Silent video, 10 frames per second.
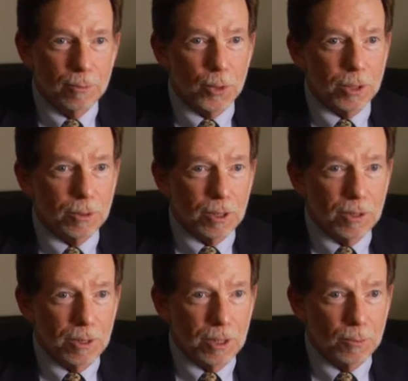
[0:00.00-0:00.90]
But
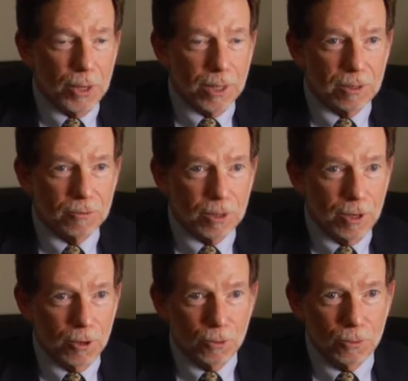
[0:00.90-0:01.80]
it, in palliative
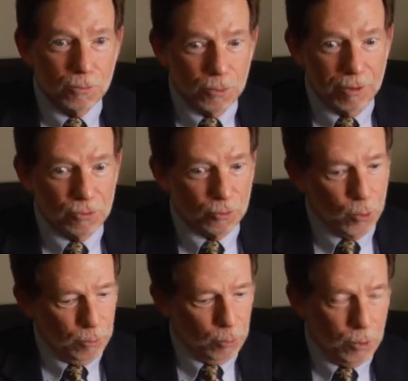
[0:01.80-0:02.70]
care, we have a
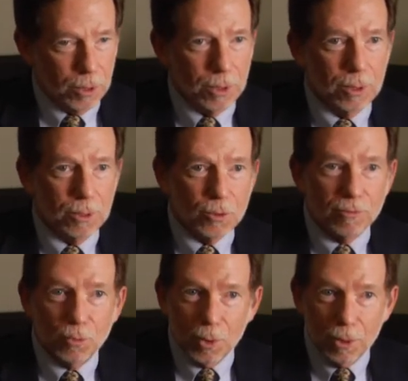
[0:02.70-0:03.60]
script where do you
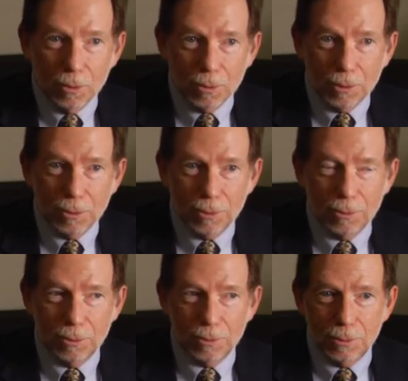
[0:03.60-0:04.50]
have a will?
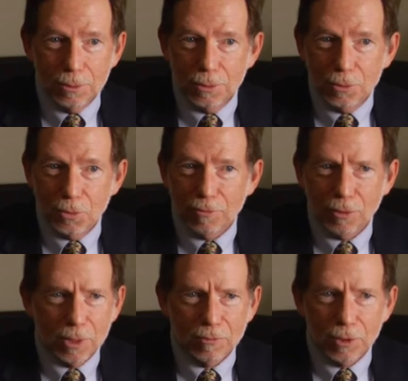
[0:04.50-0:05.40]
Do you have
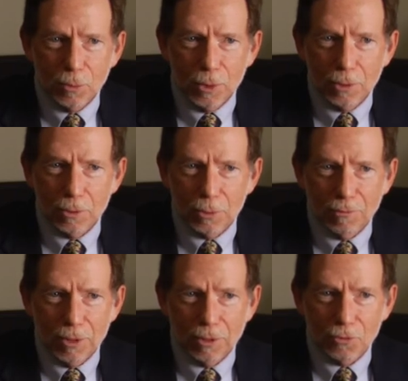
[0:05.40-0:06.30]
a living will or
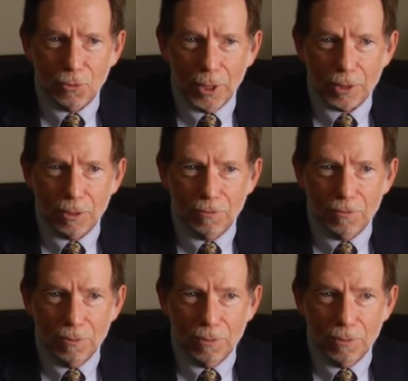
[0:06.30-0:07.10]
advance directive?